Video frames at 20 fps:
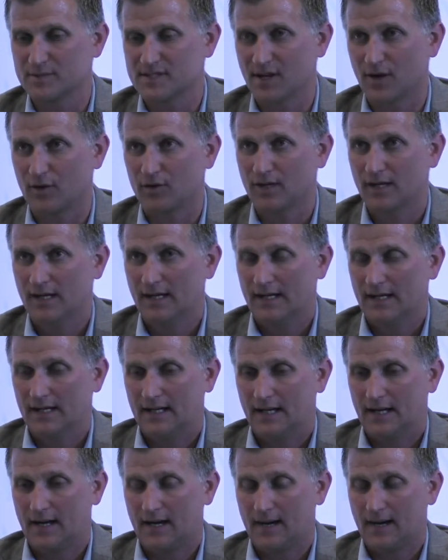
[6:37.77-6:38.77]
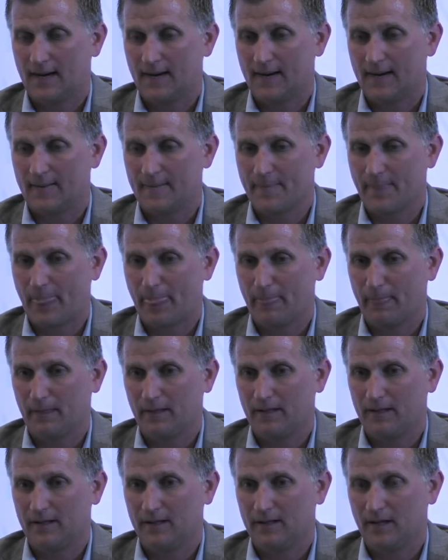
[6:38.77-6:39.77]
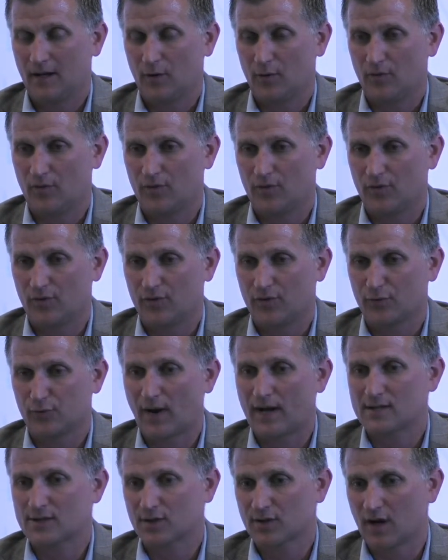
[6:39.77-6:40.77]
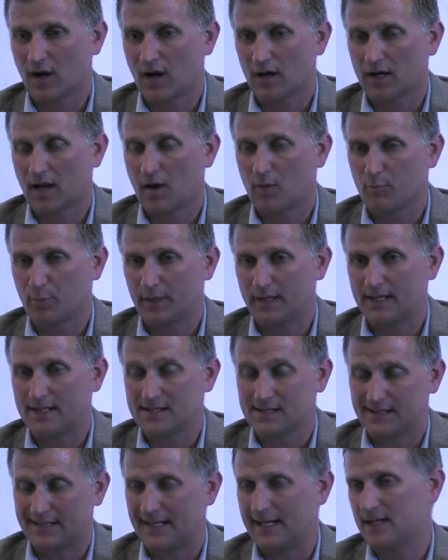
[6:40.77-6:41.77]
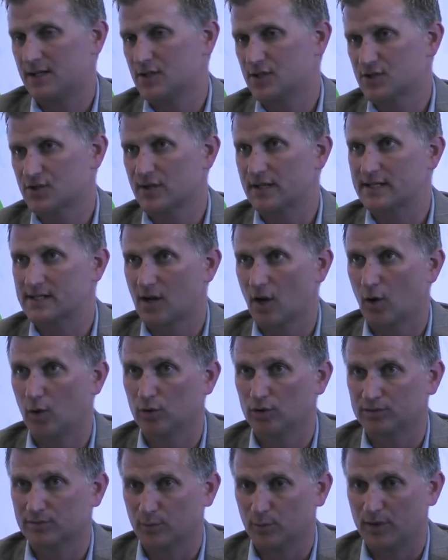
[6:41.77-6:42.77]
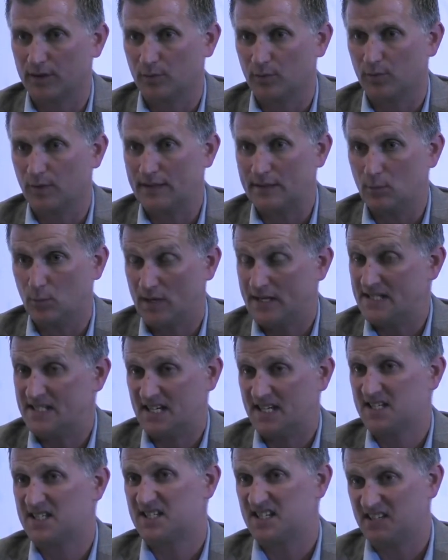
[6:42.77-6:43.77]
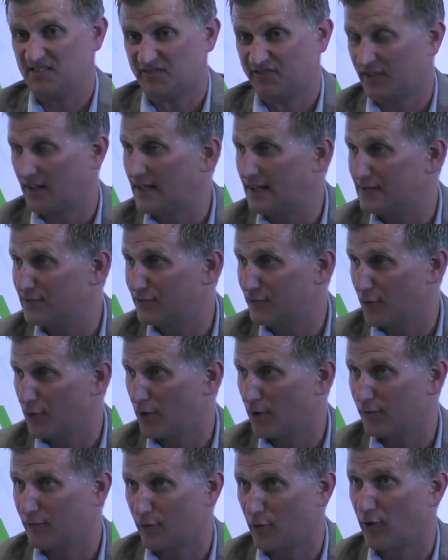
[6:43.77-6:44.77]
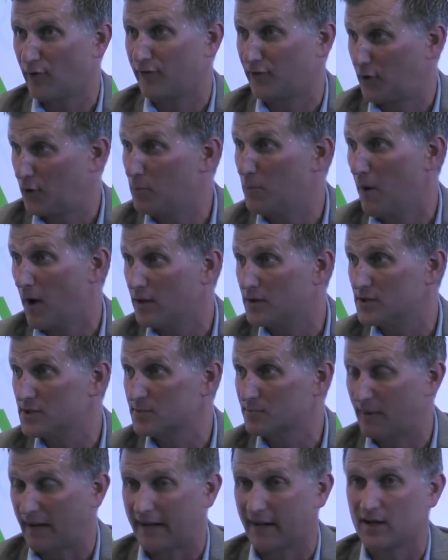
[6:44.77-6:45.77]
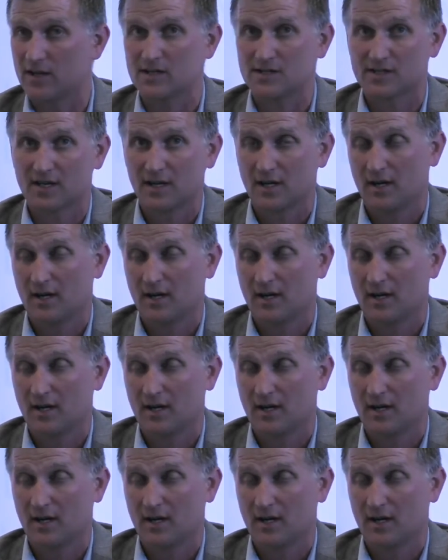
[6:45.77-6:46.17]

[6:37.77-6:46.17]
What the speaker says: So, the rental car companies and the industry as a whole, we did defleet for a few months because